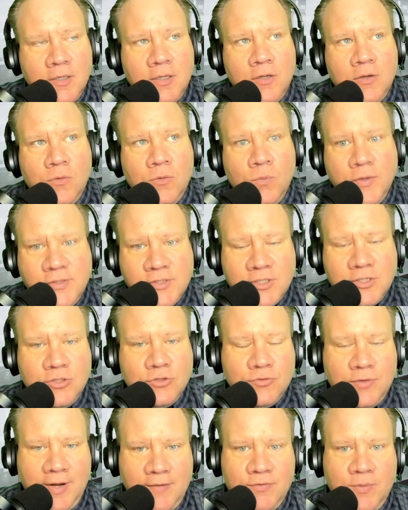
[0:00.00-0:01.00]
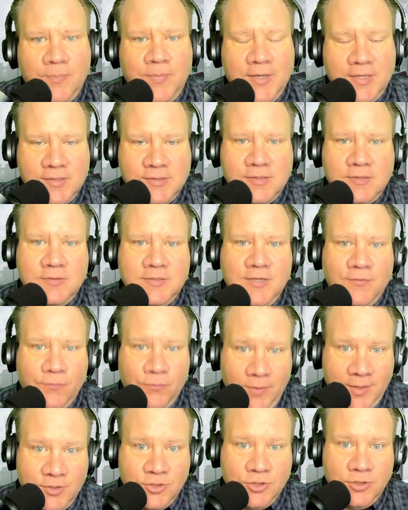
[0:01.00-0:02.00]
what's going to drive the biggest
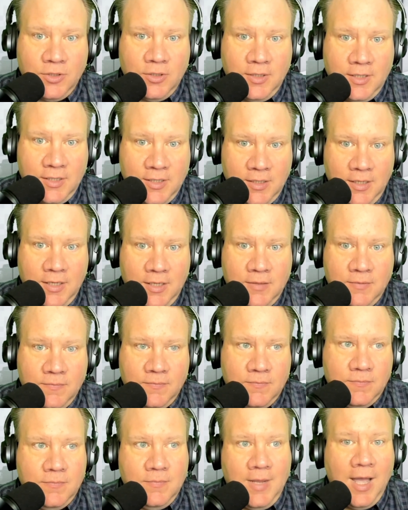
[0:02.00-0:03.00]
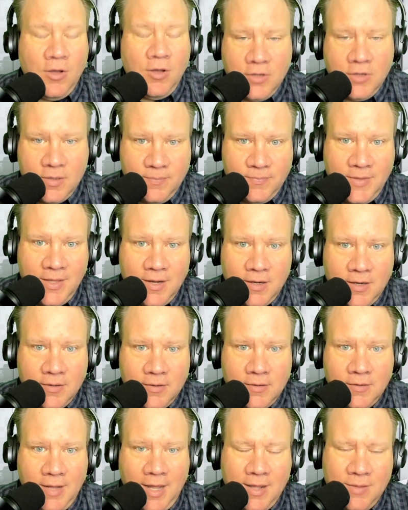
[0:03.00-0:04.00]
differential in outcome
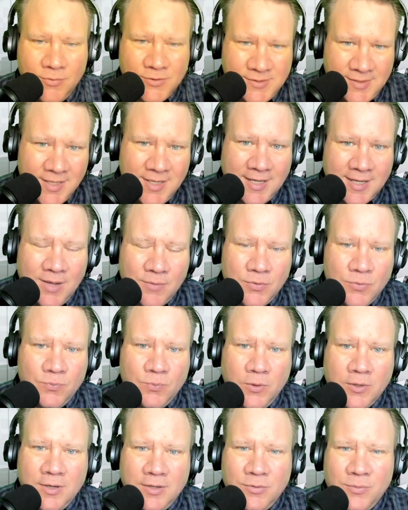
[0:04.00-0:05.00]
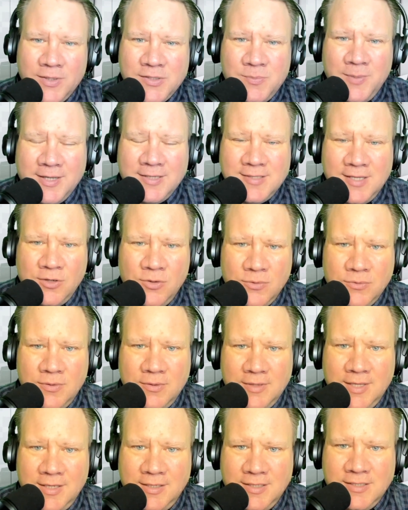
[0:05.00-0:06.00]
there? I was thinking I would work on the resume because I know
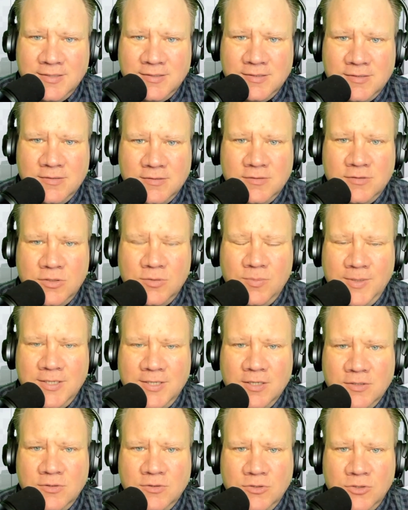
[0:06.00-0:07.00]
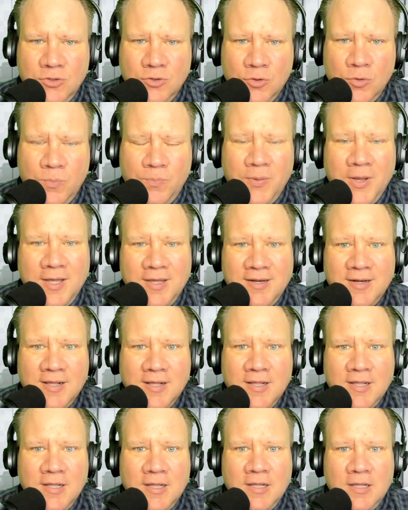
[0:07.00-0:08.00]
that needs to be done too, but
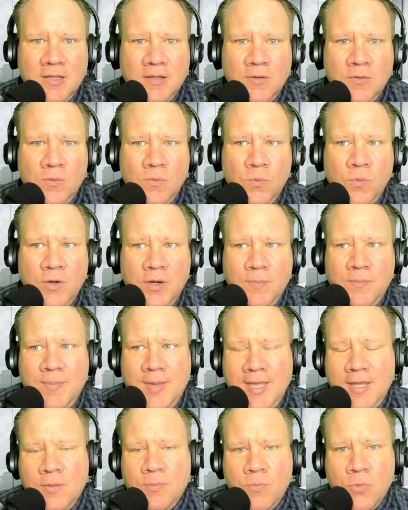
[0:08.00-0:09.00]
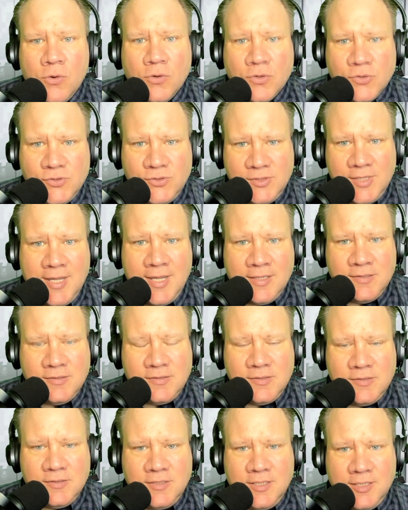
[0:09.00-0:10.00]
would it make more
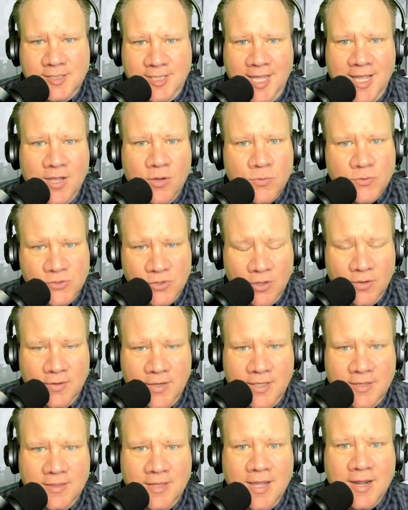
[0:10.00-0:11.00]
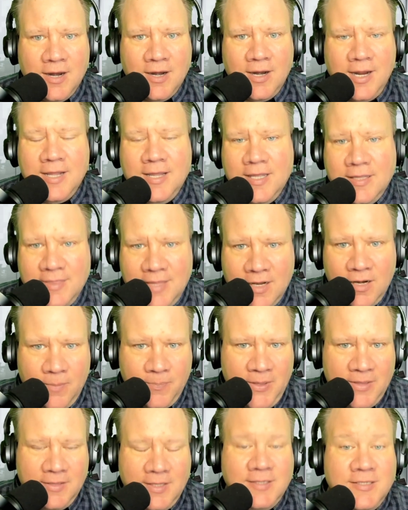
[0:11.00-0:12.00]
sense to take what's already there and get that up
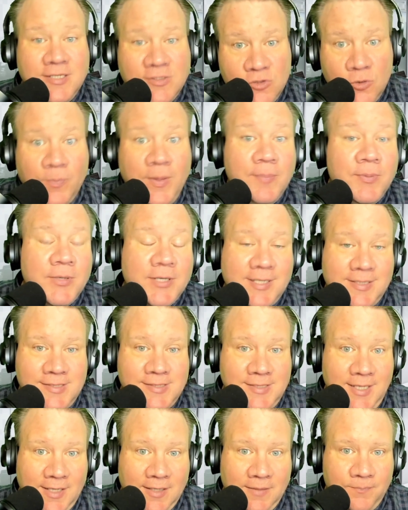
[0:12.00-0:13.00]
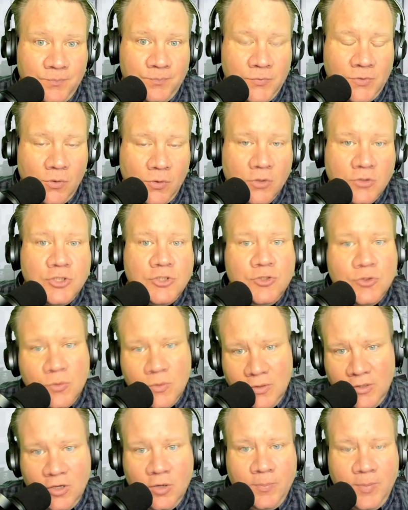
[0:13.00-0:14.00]
on LinkedIn so people can see it? Or to do a
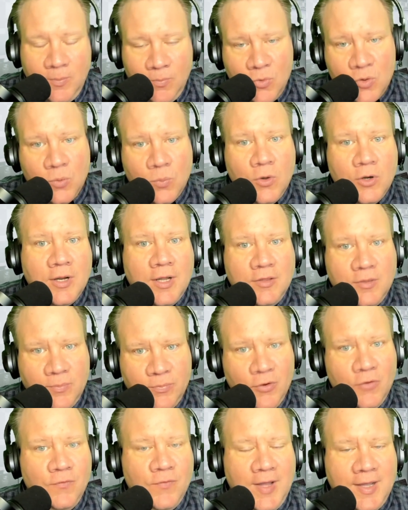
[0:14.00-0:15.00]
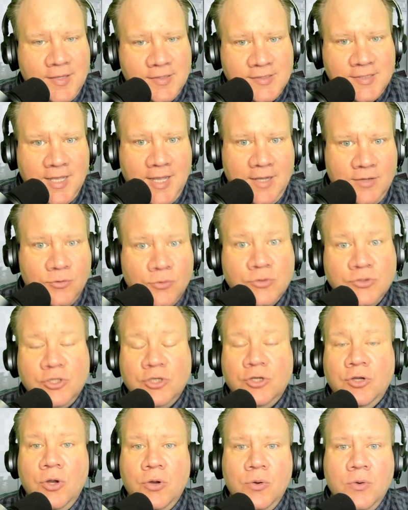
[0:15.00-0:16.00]
little bit more work on the profile side, or to
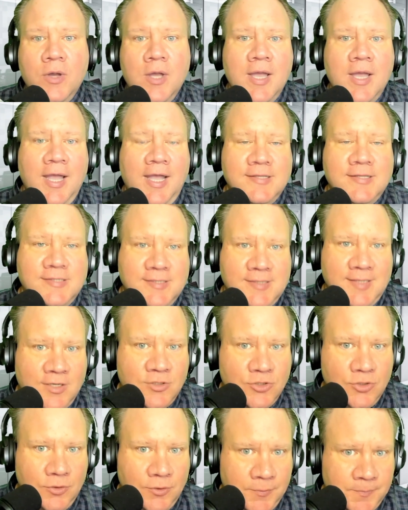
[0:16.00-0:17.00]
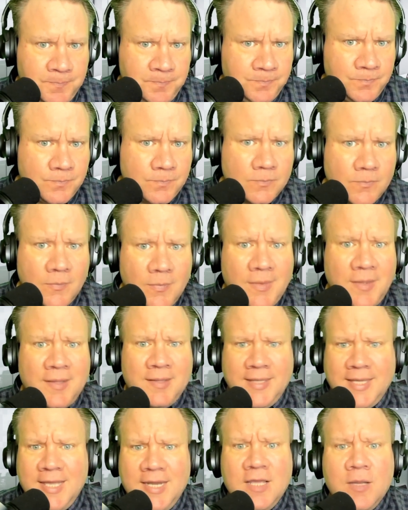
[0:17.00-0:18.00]
go and schedule
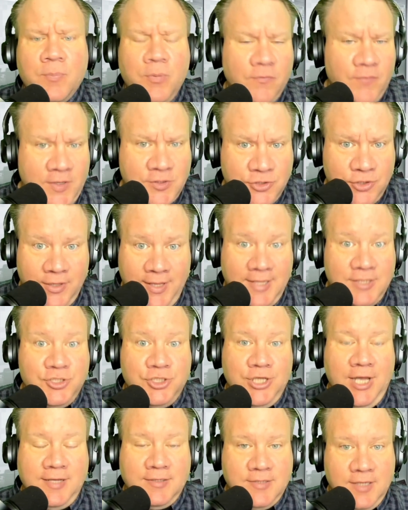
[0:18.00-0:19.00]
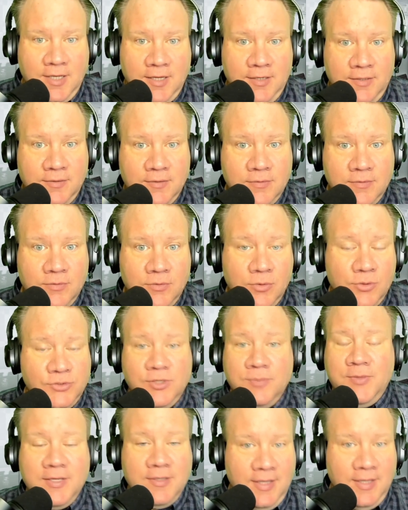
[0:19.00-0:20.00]
getting a professional headshot done or
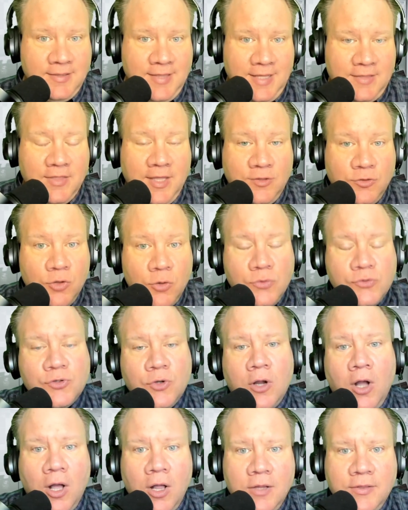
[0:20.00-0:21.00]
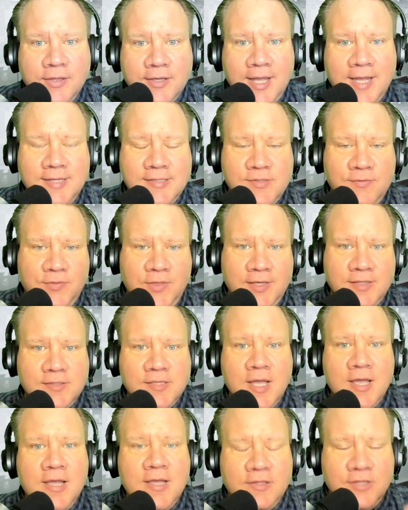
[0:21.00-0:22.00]
something like that. Like, those are all the kinds of things
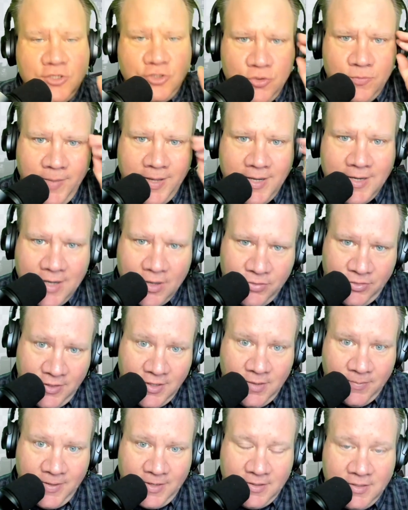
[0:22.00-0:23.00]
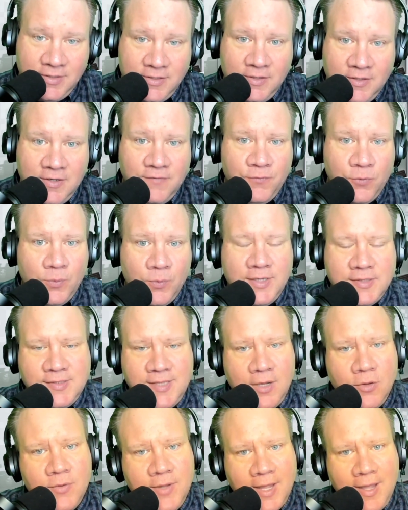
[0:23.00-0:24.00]
that you may now think about in a different way to say,
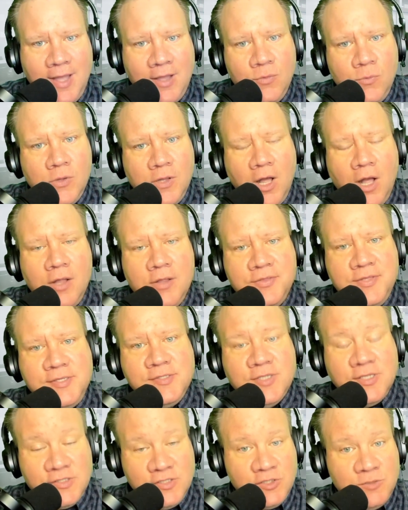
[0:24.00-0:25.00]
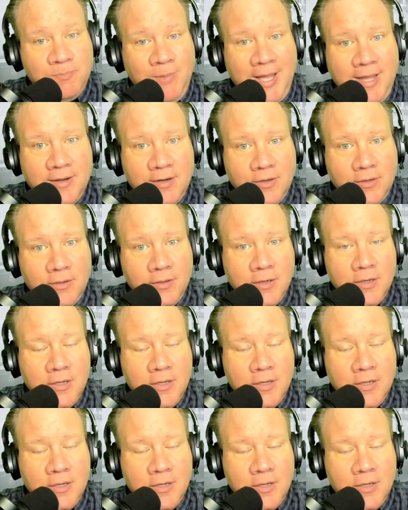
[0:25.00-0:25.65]
okay, how will all of these conspire